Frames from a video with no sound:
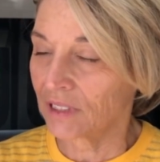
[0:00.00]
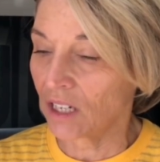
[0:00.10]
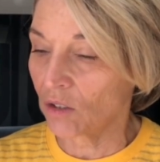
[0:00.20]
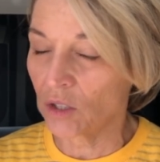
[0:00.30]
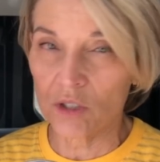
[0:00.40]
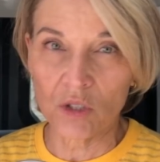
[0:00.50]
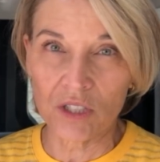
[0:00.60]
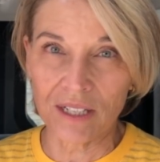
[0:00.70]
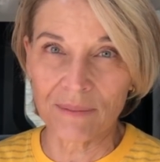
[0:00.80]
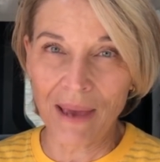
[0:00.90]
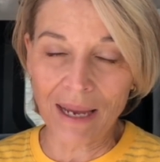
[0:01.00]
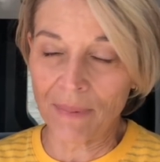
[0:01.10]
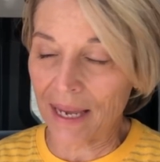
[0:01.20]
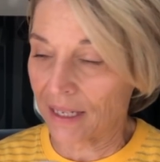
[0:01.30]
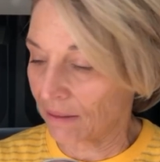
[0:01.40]
you'd use in
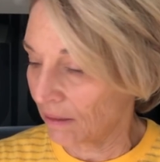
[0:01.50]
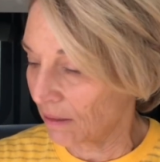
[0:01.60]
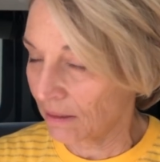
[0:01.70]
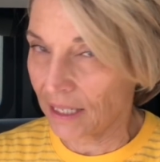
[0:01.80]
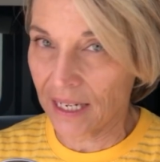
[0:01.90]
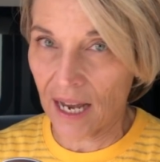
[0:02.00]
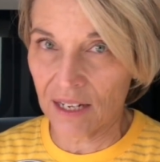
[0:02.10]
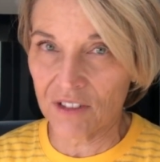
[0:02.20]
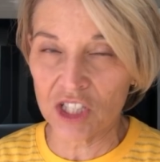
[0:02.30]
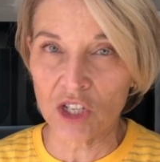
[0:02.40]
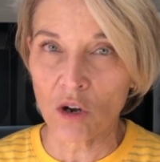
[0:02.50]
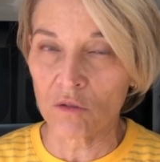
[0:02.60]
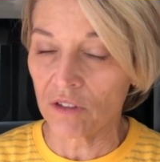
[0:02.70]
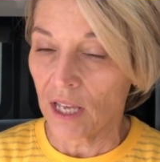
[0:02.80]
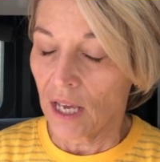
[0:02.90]
backpacking, any kind of a
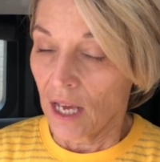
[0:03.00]
stove.